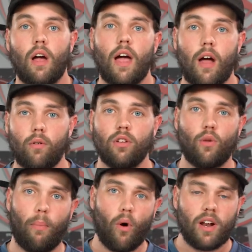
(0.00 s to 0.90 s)
And really the
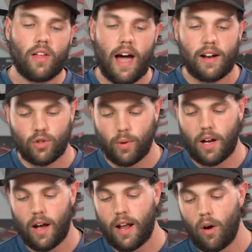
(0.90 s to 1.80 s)
point of that is we
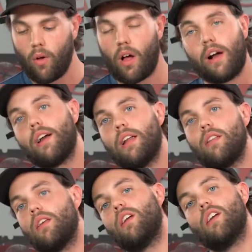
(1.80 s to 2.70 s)
kind of
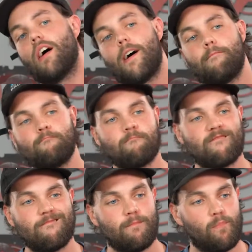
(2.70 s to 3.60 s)
outline the
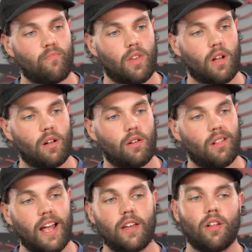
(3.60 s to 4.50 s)

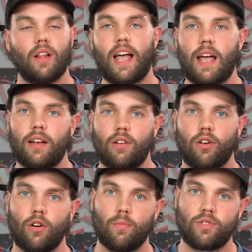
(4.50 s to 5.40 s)
lay of the land in
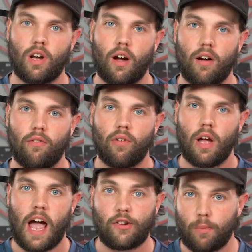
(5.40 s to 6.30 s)
terms of
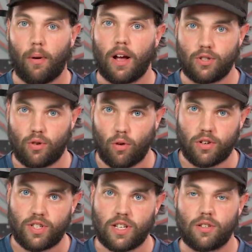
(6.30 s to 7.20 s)
enterprise
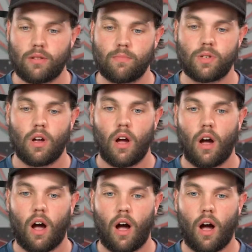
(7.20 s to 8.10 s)
storage systems.
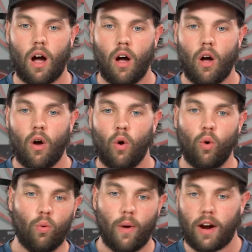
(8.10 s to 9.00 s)

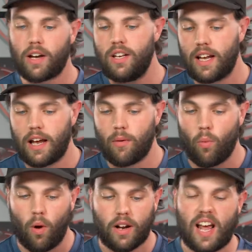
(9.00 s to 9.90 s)
Where can you get them?
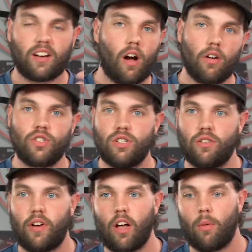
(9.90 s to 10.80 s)
What technology is
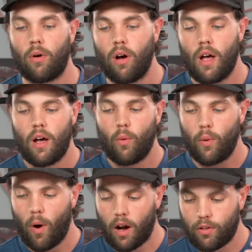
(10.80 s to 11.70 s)
available? We
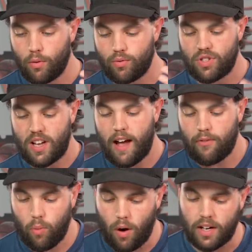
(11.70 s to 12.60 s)
walk through
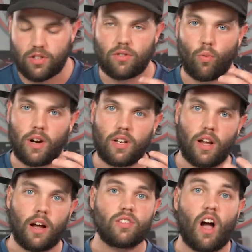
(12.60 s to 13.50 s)
Ceph, what it
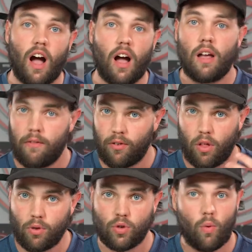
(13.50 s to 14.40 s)
does. For
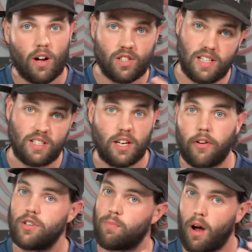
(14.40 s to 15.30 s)
those who watch these
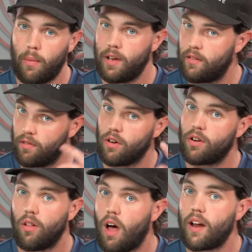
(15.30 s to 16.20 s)
series, probably have
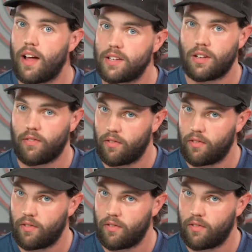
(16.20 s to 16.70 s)
learned a lot of that stuff.